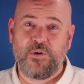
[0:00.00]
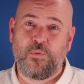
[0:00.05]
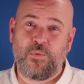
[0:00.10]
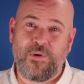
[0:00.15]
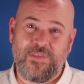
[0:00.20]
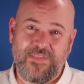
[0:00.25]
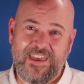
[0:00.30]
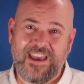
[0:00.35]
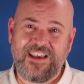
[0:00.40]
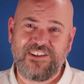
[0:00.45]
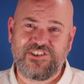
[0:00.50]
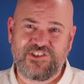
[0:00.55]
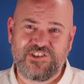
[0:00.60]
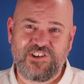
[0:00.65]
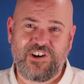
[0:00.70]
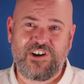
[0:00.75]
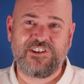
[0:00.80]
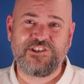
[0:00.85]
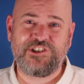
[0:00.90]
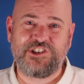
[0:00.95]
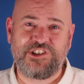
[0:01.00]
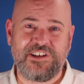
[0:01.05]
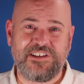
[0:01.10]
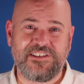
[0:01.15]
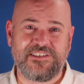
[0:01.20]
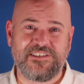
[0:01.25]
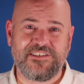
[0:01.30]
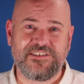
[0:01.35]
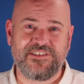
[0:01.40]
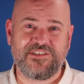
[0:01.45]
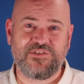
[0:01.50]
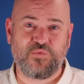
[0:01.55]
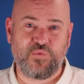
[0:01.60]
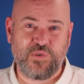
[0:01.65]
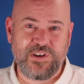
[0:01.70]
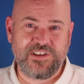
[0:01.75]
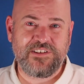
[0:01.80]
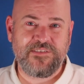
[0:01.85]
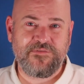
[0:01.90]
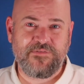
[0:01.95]
When they saw Jesus
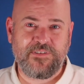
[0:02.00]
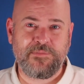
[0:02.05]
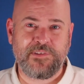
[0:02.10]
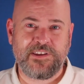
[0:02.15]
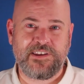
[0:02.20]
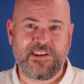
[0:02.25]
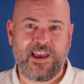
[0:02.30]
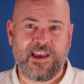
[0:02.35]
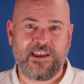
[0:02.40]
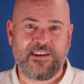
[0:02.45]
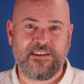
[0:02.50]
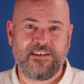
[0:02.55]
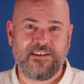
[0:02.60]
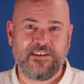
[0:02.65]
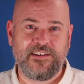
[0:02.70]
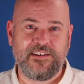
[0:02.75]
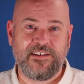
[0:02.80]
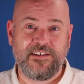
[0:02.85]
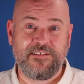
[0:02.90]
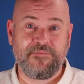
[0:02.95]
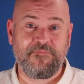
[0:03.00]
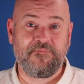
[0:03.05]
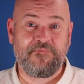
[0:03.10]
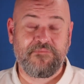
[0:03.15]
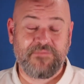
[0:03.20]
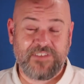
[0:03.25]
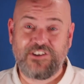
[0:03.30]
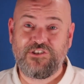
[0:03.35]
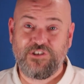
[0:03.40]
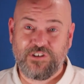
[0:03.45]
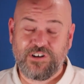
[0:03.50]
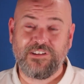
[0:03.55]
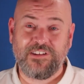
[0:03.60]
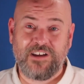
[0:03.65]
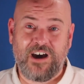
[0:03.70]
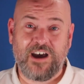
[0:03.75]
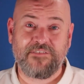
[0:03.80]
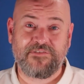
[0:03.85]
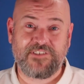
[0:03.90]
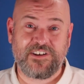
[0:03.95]
risen from the dead, they took a
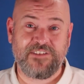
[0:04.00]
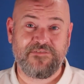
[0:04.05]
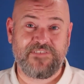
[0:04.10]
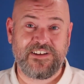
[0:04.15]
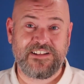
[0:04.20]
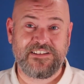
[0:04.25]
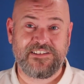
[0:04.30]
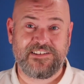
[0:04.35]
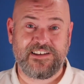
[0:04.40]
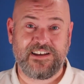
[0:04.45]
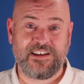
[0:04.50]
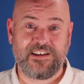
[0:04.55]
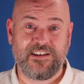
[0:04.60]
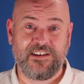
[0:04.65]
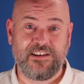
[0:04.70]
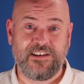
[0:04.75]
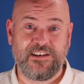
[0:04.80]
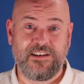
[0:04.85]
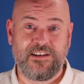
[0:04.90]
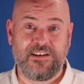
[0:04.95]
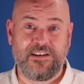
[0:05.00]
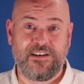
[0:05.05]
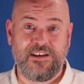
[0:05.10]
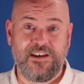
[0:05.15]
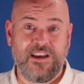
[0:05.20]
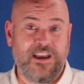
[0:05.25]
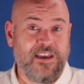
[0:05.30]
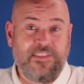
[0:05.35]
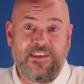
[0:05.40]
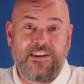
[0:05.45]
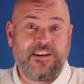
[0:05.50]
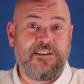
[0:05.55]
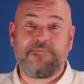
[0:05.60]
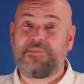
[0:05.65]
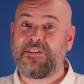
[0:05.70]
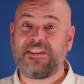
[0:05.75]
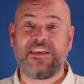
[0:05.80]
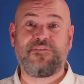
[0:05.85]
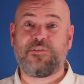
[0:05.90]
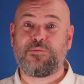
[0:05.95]
lot of convincing. They didn't
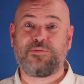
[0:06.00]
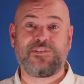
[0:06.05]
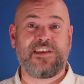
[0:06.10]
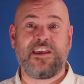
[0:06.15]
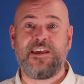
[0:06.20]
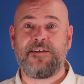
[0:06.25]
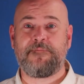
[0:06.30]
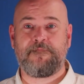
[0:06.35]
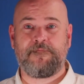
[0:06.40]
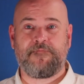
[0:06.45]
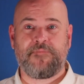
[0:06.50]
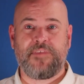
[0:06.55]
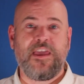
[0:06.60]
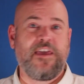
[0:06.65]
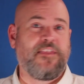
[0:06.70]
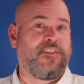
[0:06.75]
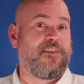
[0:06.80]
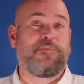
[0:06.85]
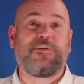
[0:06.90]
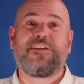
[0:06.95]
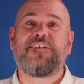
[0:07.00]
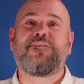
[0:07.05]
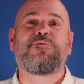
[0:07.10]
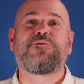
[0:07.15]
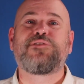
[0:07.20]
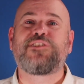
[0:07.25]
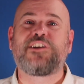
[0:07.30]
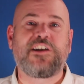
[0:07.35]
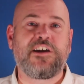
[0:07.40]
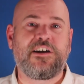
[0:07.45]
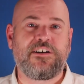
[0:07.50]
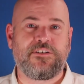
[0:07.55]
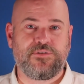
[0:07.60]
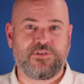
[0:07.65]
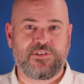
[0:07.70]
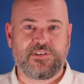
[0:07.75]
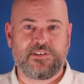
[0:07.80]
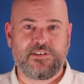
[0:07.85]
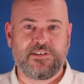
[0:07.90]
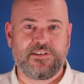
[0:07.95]
believe it was him. They believed it was a
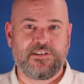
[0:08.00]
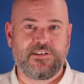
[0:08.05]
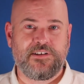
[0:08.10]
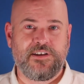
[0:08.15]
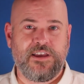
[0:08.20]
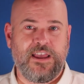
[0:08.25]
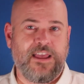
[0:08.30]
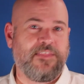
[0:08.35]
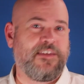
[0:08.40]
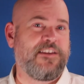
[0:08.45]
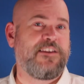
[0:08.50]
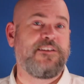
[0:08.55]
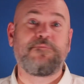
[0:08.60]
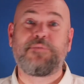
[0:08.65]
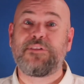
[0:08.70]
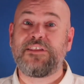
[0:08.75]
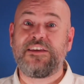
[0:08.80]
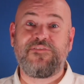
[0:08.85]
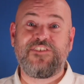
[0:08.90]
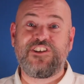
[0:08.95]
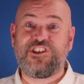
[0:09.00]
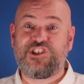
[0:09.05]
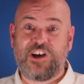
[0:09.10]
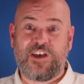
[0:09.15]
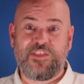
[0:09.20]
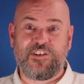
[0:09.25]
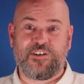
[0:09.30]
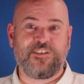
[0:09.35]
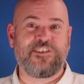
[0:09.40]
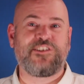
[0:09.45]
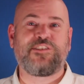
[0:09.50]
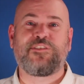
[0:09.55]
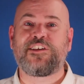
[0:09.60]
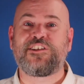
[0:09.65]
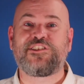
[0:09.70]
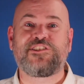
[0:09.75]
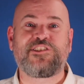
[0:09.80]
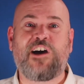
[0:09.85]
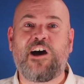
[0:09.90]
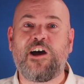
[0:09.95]
ghost. They didn't believe each other until they
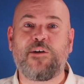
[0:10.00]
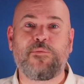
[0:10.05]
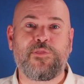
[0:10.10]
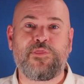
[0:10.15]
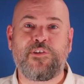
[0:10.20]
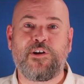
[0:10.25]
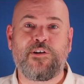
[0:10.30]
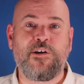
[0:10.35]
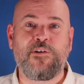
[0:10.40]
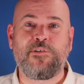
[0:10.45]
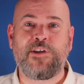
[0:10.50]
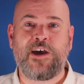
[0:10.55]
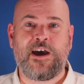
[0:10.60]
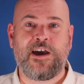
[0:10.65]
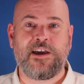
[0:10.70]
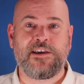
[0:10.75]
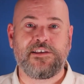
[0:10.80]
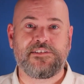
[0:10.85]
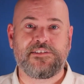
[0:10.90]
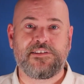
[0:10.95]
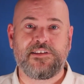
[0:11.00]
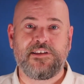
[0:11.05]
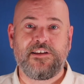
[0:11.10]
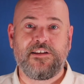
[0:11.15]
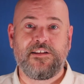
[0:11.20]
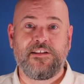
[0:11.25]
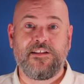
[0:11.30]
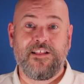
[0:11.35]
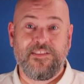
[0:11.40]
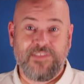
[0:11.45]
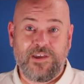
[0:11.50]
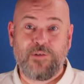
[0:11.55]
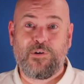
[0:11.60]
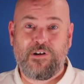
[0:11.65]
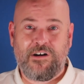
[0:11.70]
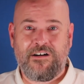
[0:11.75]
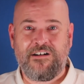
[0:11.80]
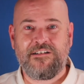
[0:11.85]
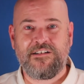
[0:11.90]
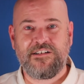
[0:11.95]
saw it with their own eyes. They were
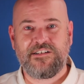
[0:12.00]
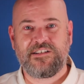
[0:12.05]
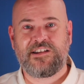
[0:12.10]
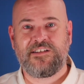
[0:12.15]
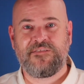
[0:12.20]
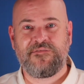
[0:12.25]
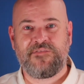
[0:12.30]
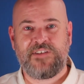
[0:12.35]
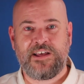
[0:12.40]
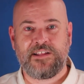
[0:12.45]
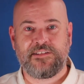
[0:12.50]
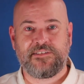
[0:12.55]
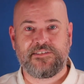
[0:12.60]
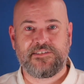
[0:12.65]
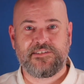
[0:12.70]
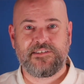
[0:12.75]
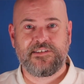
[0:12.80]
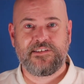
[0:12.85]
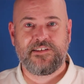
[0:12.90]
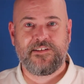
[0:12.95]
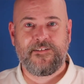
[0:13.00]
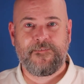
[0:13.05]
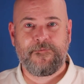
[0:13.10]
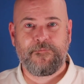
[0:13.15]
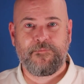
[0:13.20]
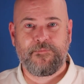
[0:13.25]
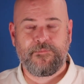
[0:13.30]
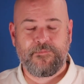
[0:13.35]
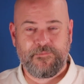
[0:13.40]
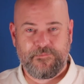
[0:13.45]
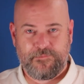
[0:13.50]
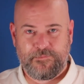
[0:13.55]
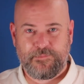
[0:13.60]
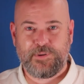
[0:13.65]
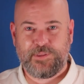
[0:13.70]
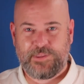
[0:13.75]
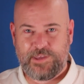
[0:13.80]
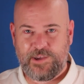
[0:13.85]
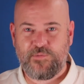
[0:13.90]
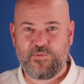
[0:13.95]
hard to convince,
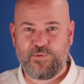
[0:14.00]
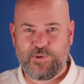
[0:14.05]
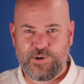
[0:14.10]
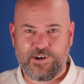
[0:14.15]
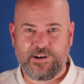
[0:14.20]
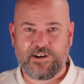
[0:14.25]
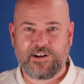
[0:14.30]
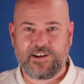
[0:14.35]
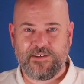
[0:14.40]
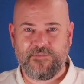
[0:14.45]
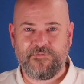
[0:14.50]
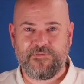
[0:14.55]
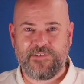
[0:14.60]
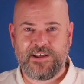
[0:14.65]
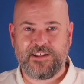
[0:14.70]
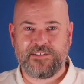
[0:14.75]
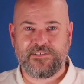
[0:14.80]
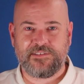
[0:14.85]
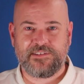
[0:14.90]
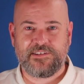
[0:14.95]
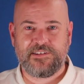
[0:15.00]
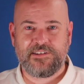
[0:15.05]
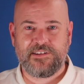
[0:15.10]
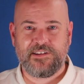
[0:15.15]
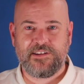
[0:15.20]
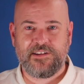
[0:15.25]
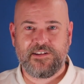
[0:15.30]
but they were convinced.